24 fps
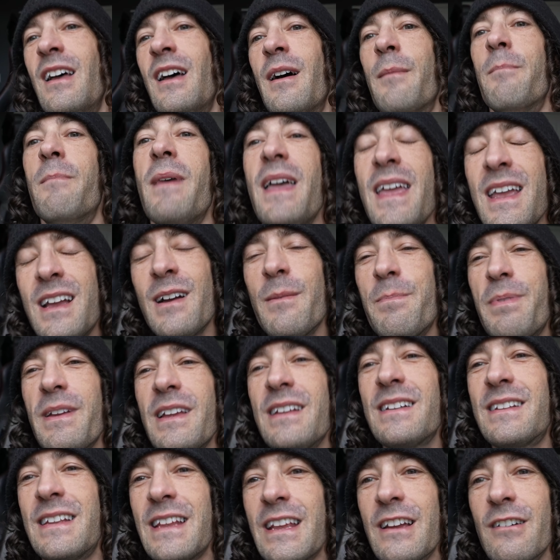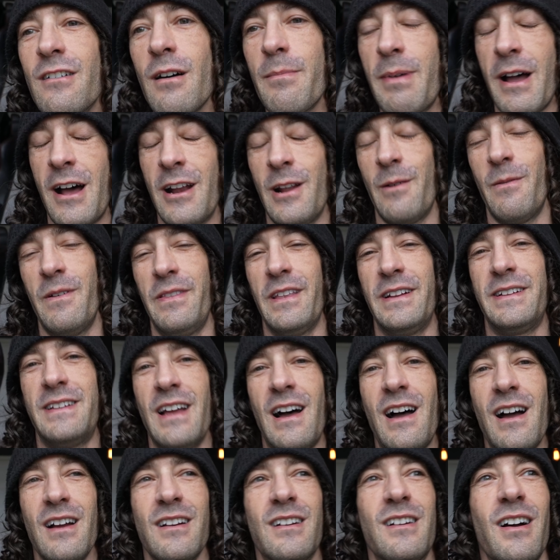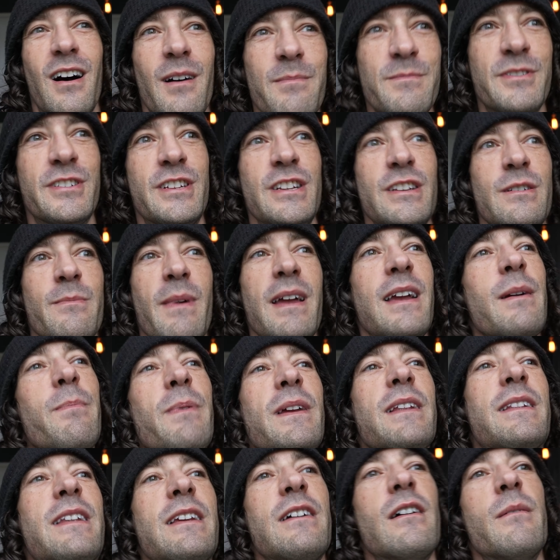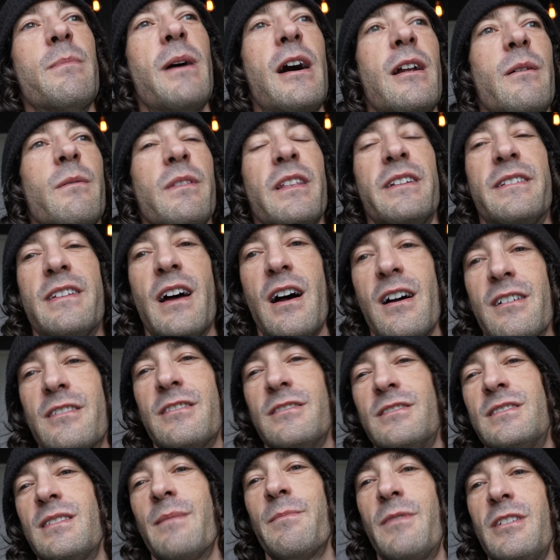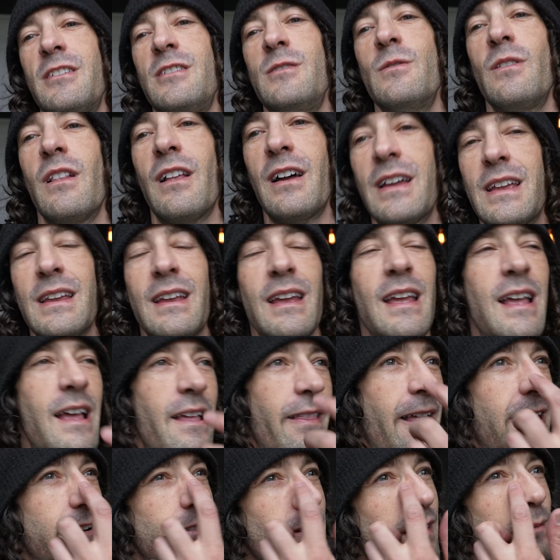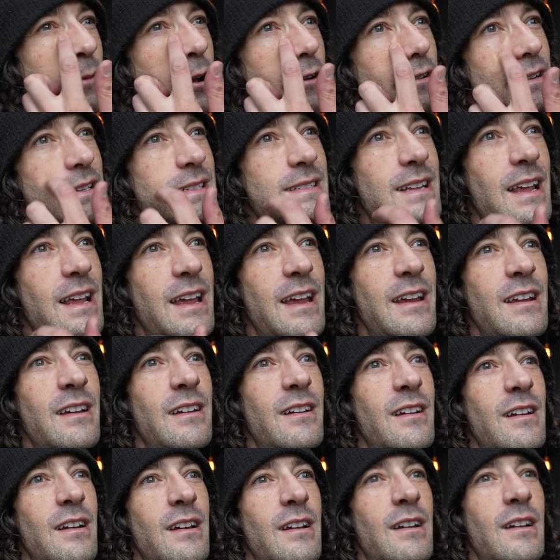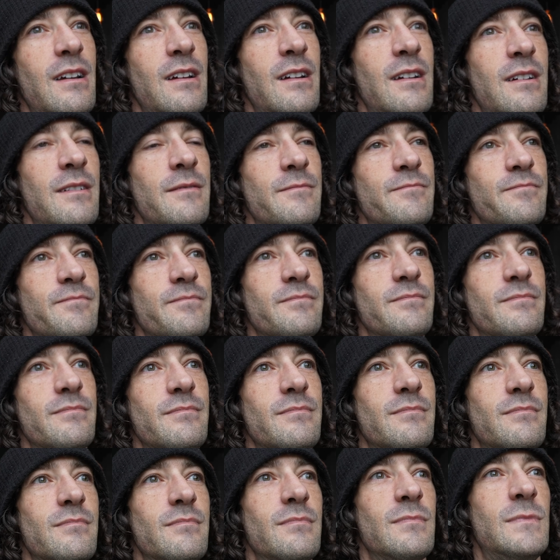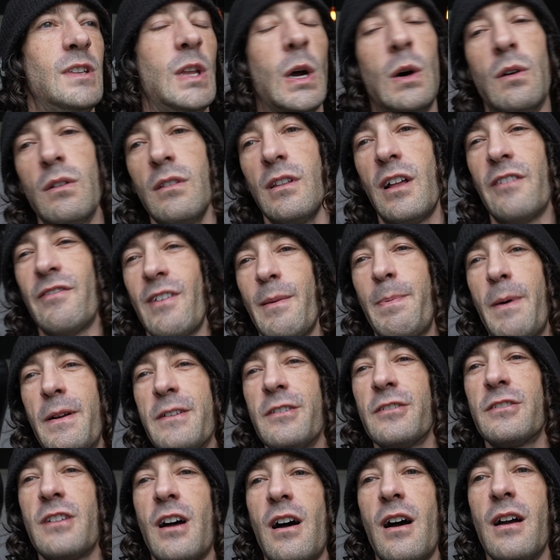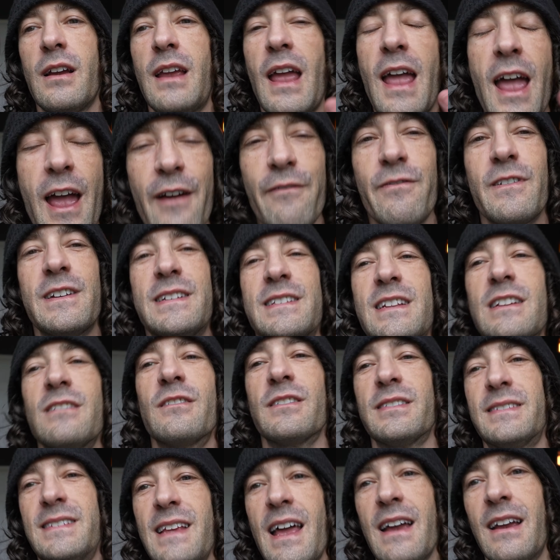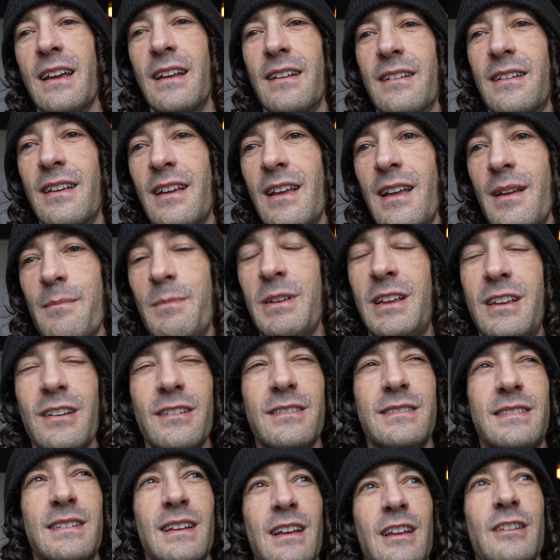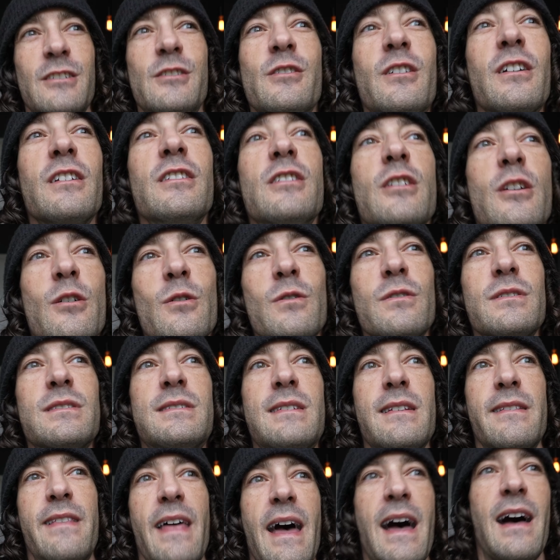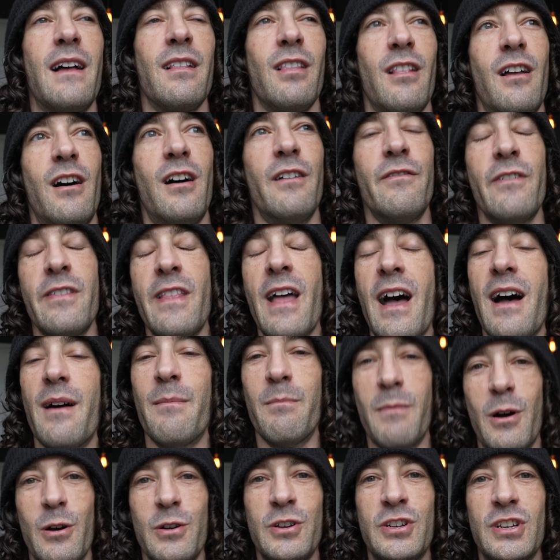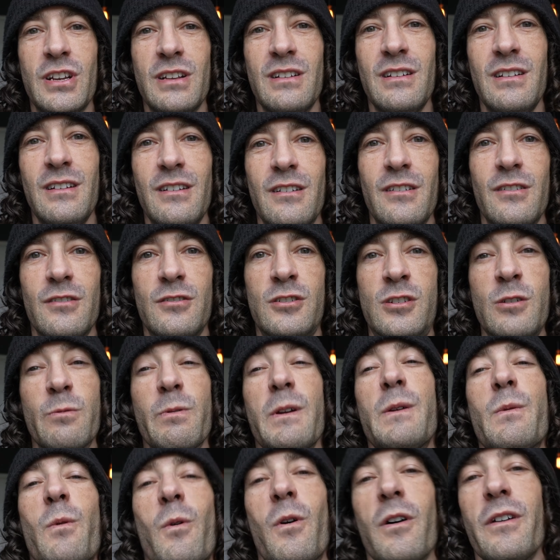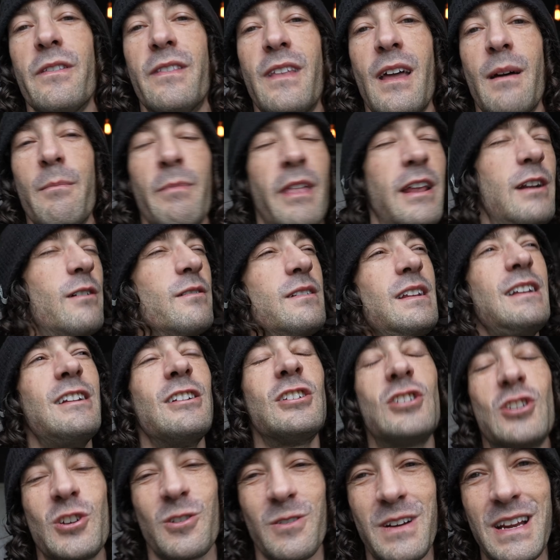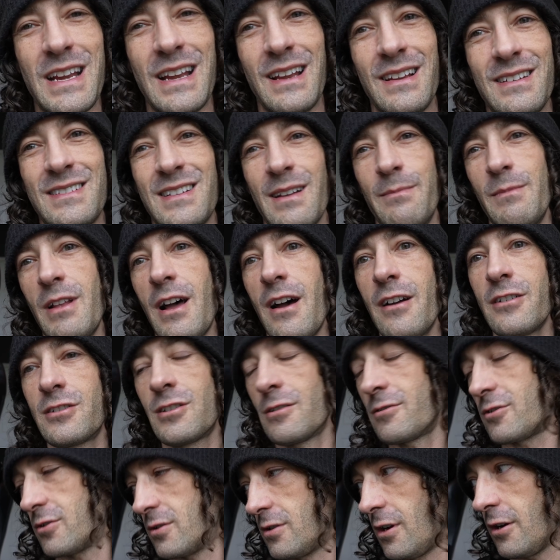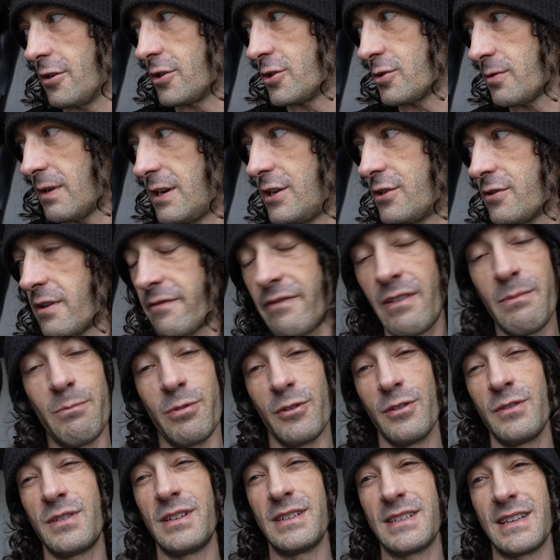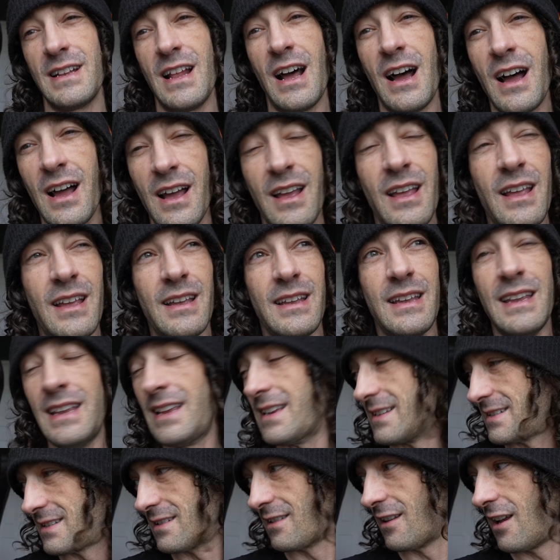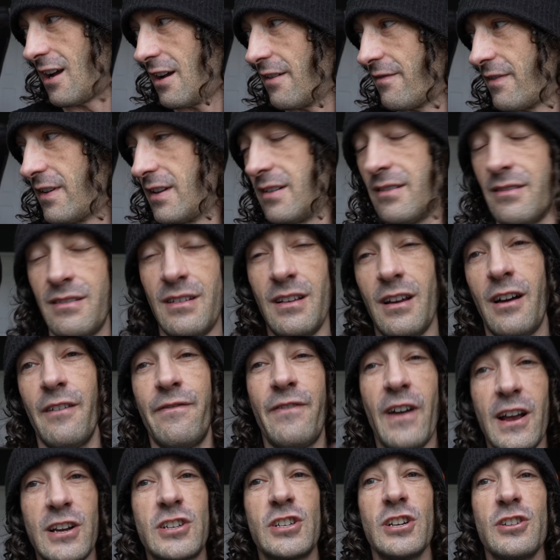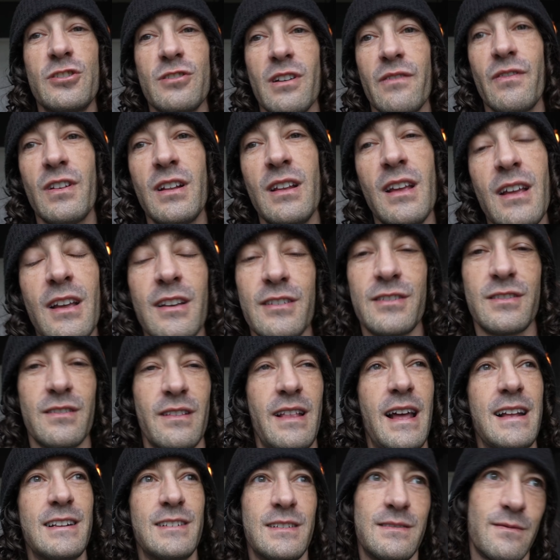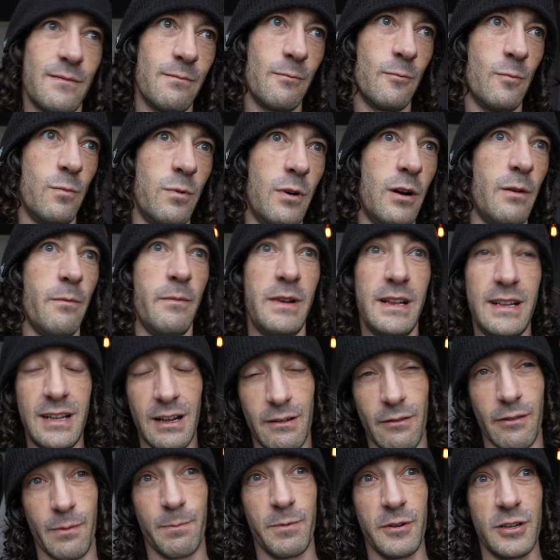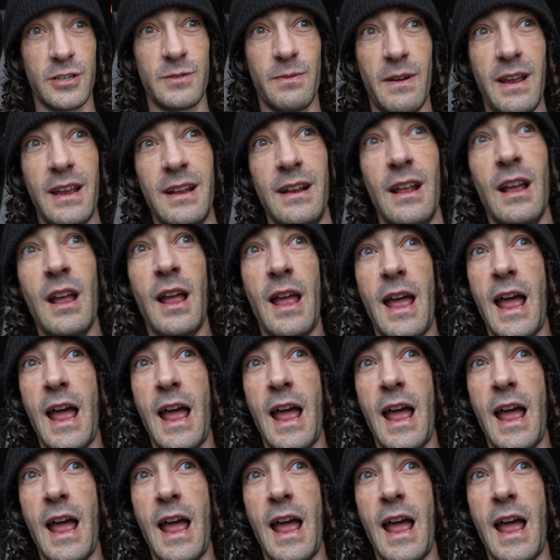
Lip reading: Make a big deal about it when the dog comes to you. Make a big deal about it when the dog does something you like. That's why I'm always saying, don't love up on your dog every single second, because you can use that love and that emotion to reward them. They don't need a treat. Some dogs are treat driven. Bruce is not. He is love and affection driven. So that's what we did with Bruce Wayne.